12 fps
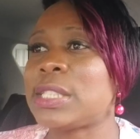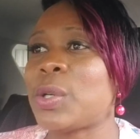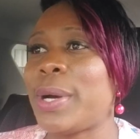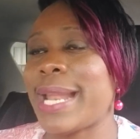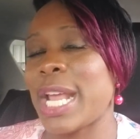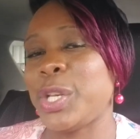
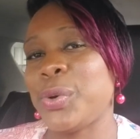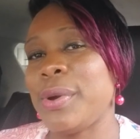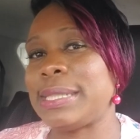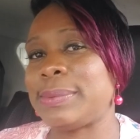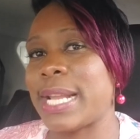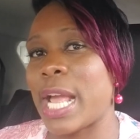So what I do
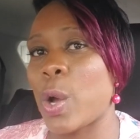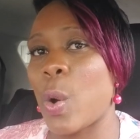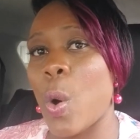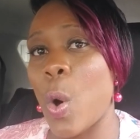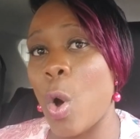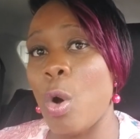is when I
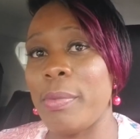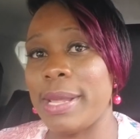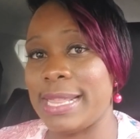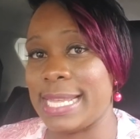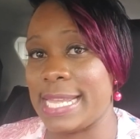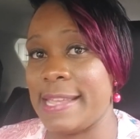go home
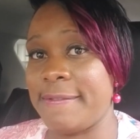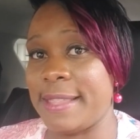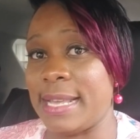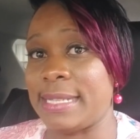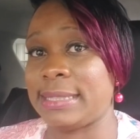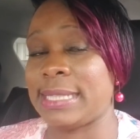in the
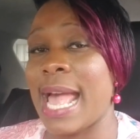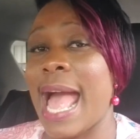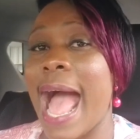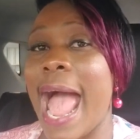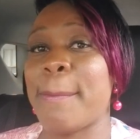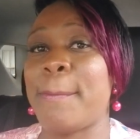evenings,
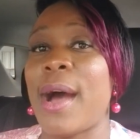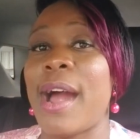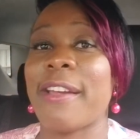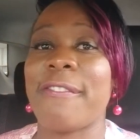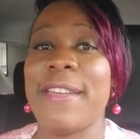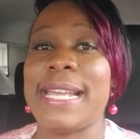I
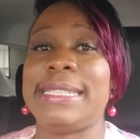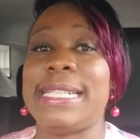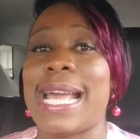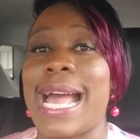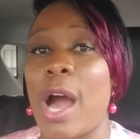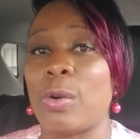park
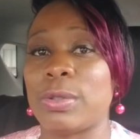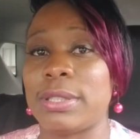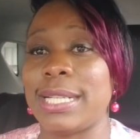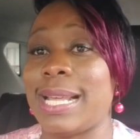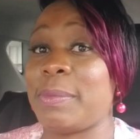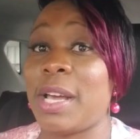facing out
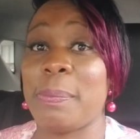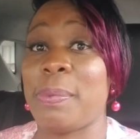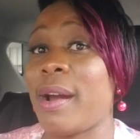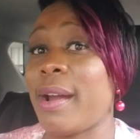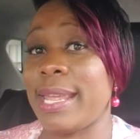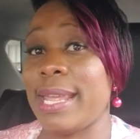and I'm not
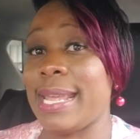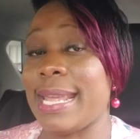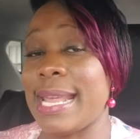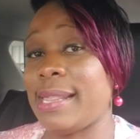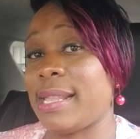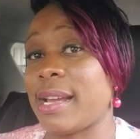parking
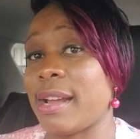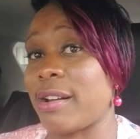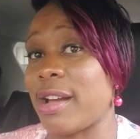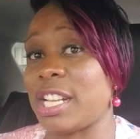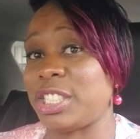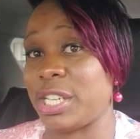in the
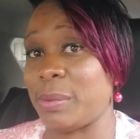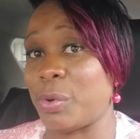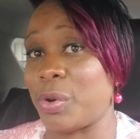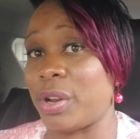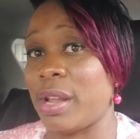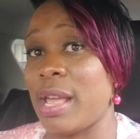garage
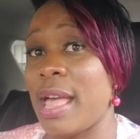anymore.